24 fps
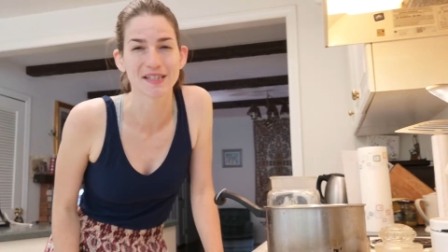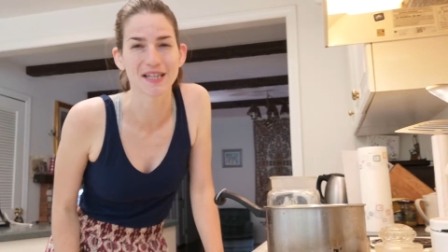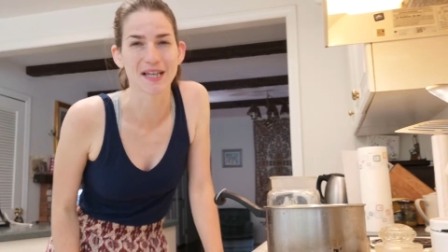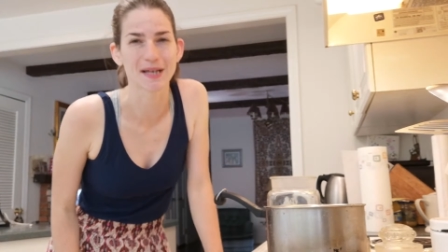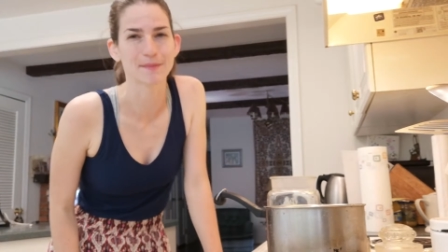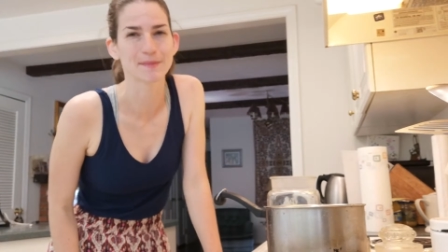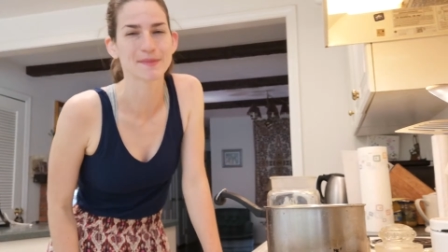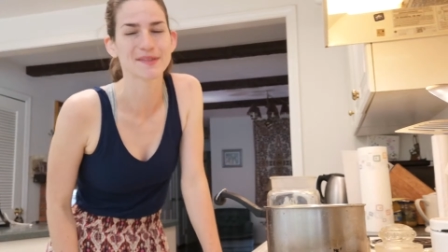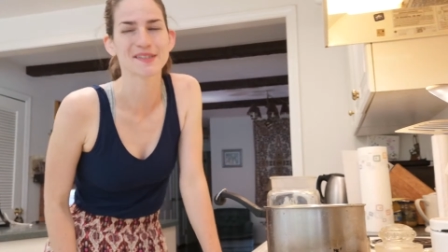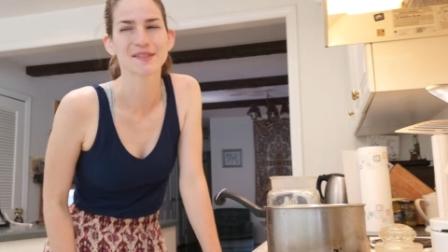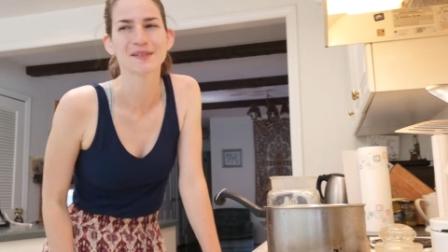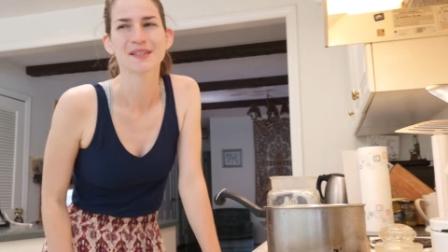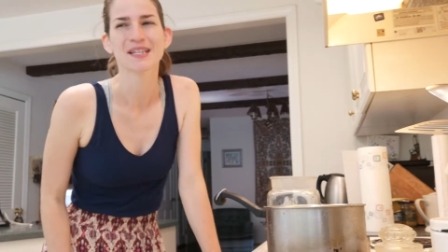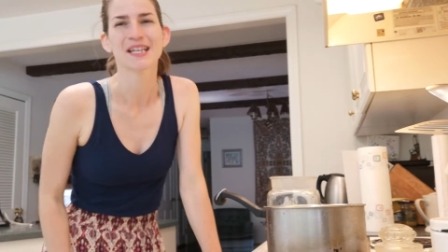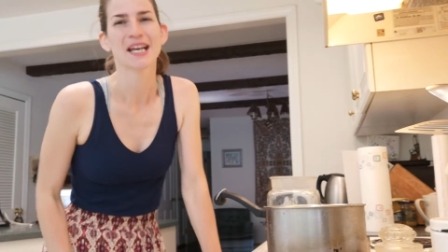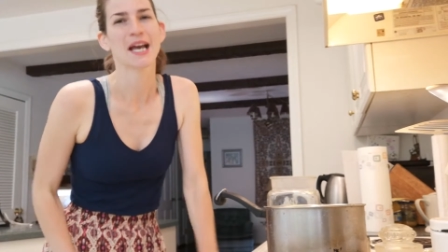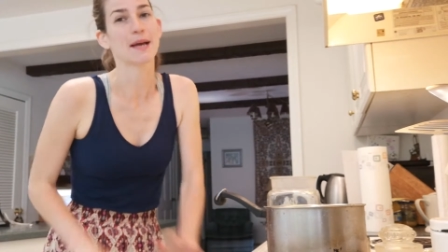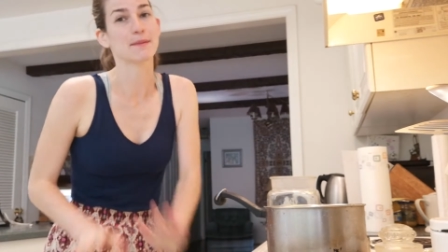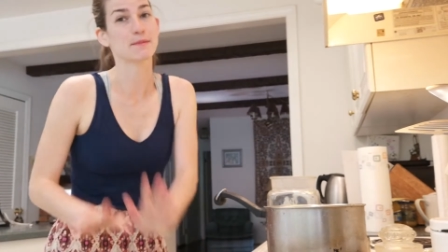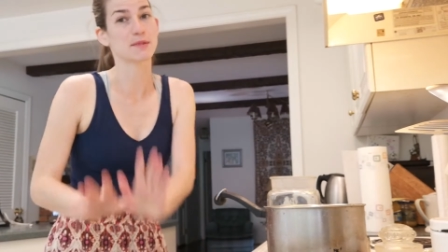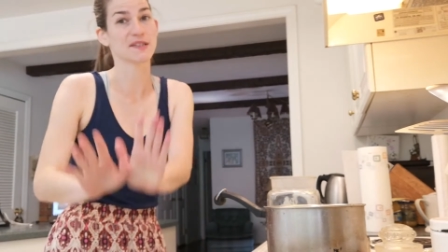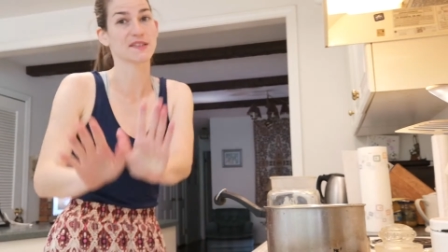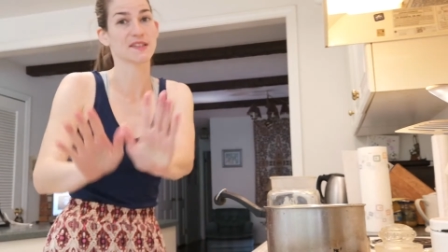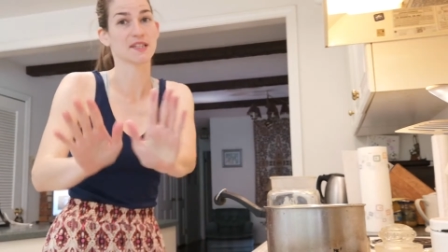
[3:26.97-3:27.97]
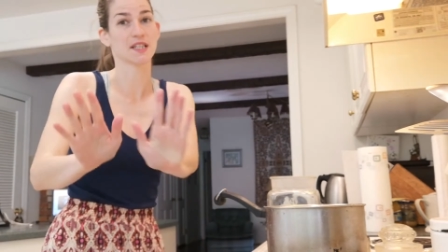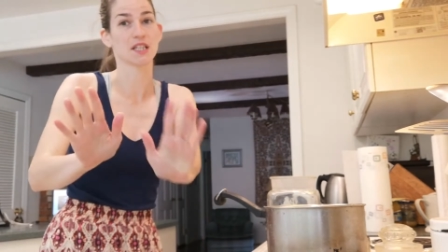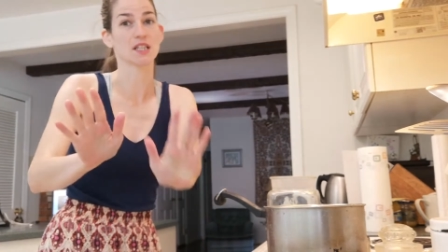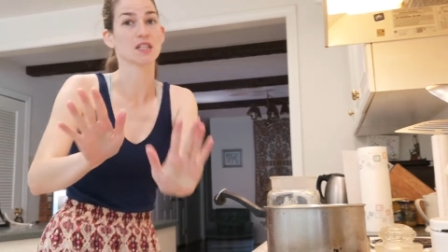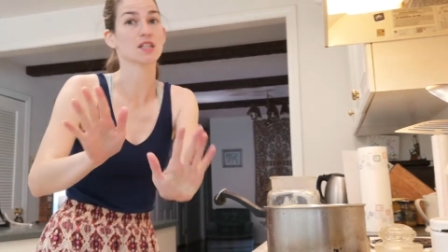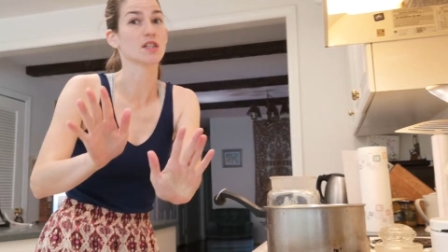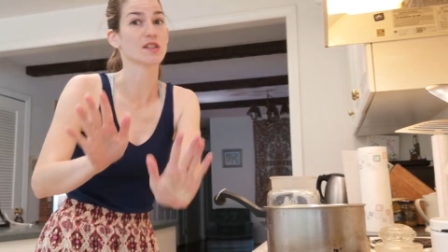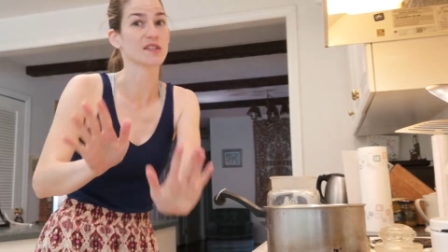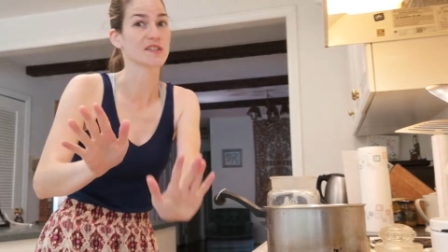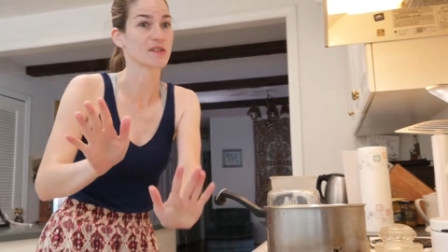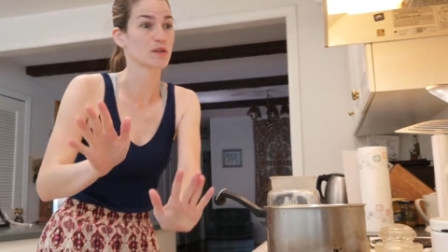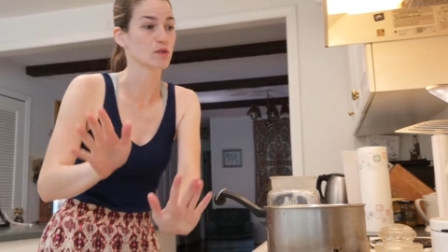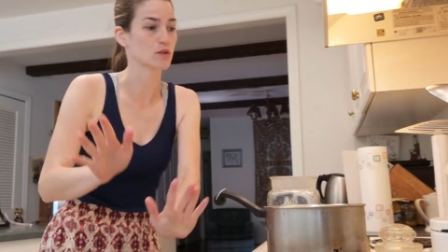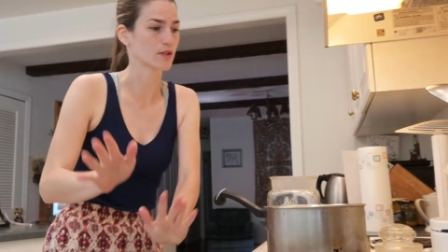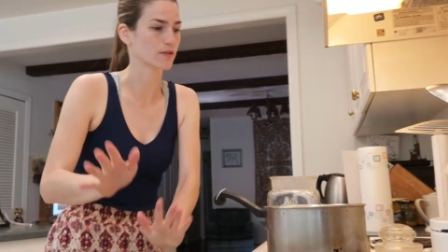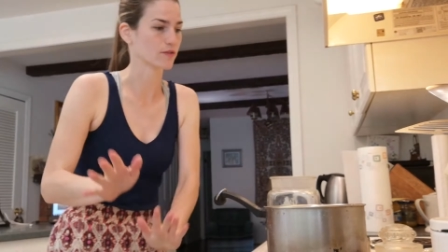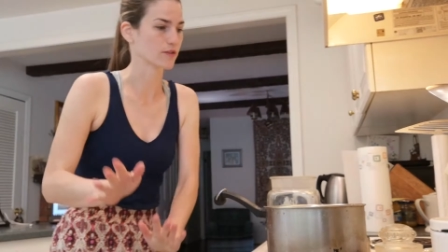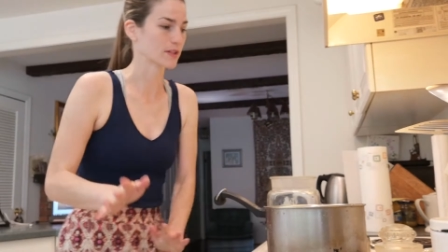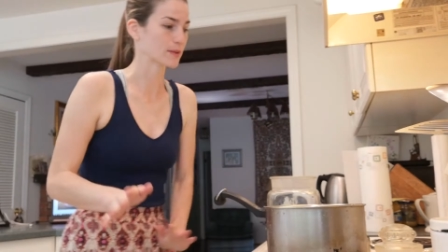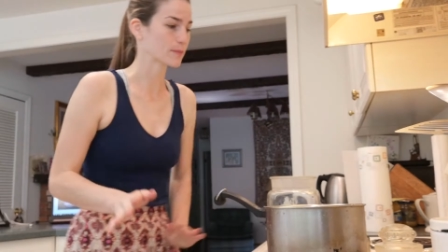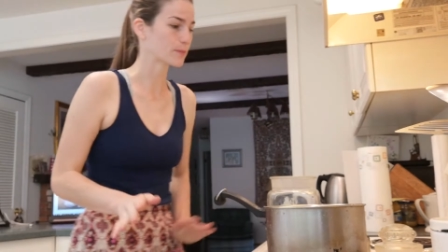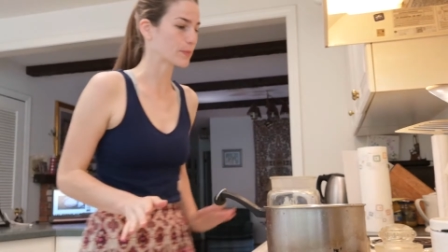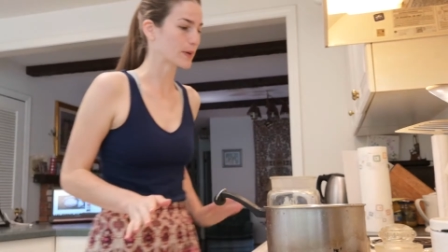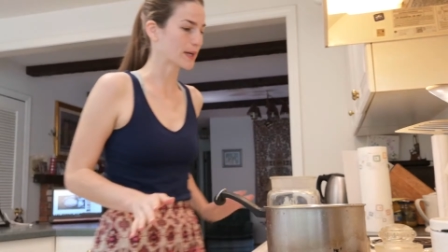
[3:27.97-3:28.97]
limes? I'm just kidding. They're so
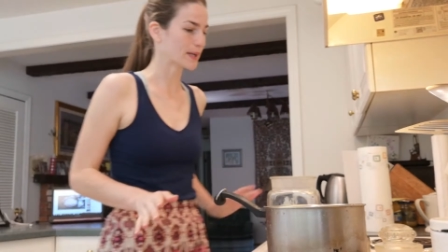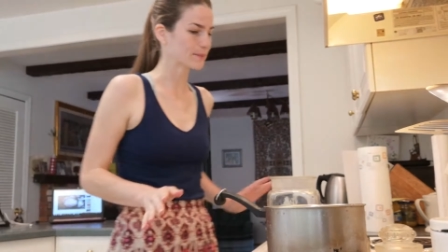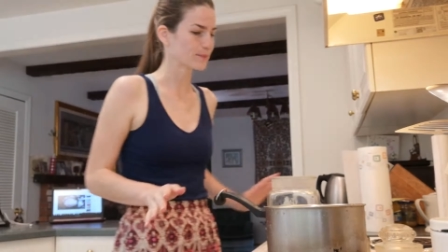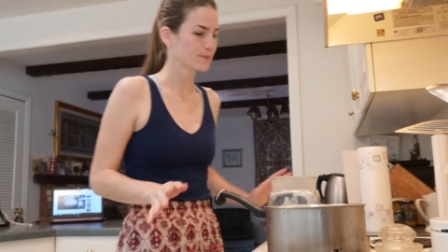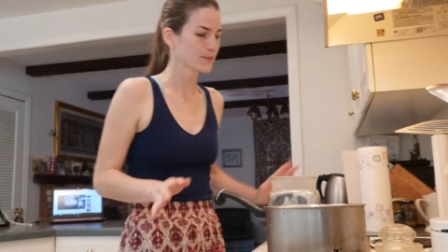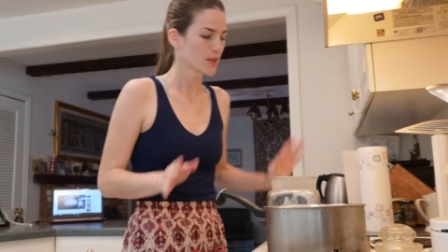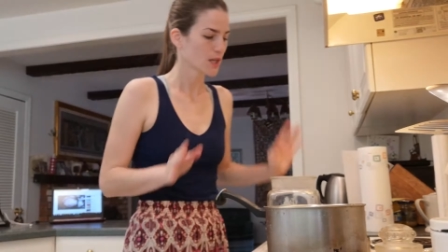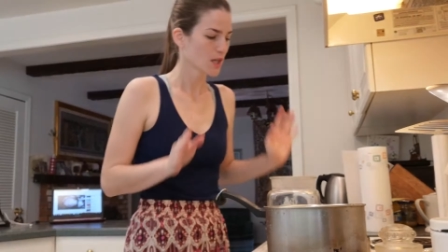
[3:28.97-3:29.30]
different. But